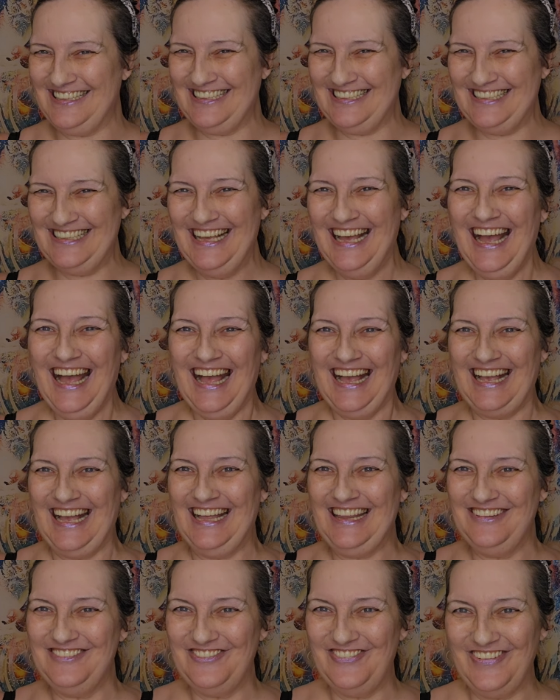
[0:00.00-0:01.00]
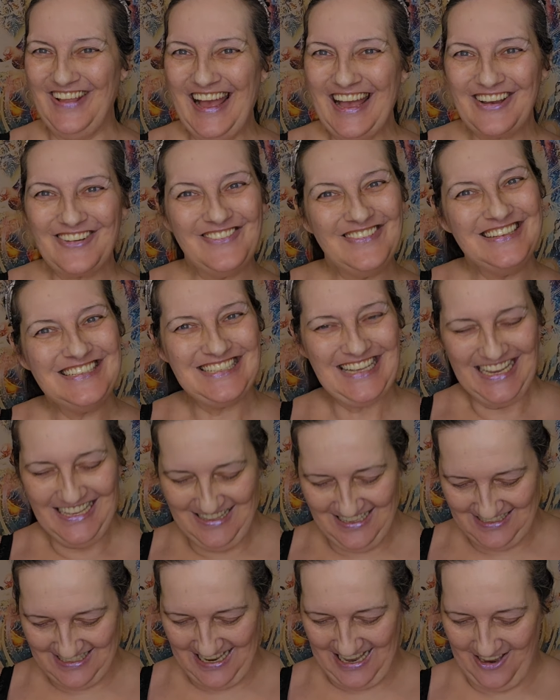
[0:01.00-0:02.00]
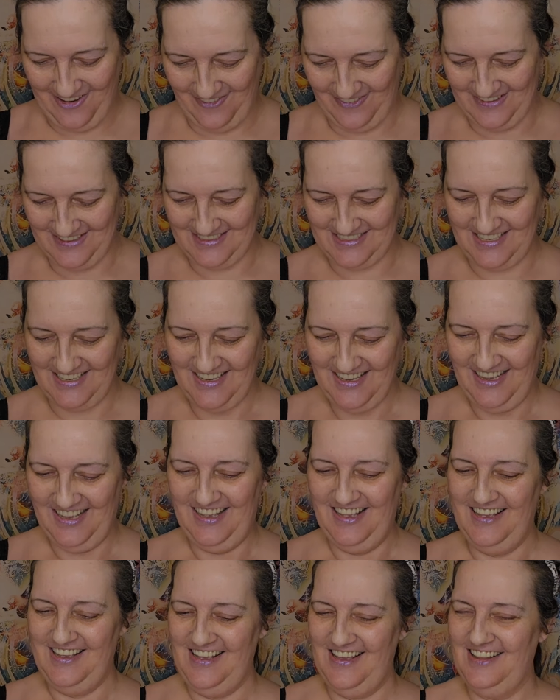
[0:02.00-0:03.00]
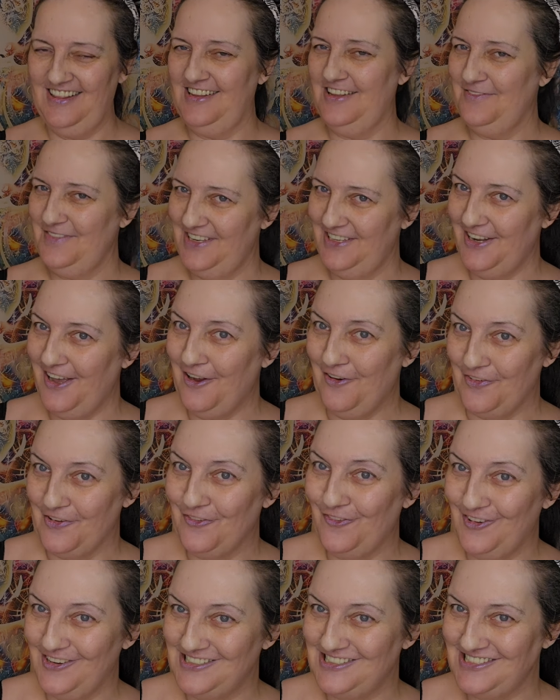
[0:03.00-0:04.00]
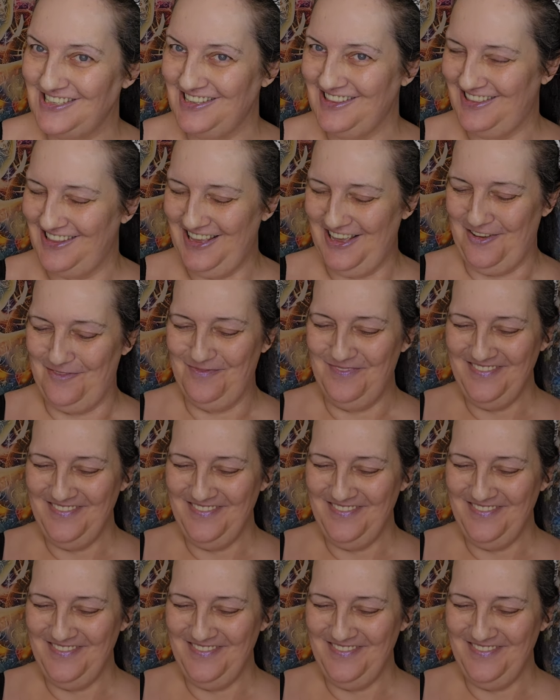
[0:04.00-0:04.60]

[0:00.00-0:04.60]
kind of black ones and the tan ones. Let me know if you want to see them.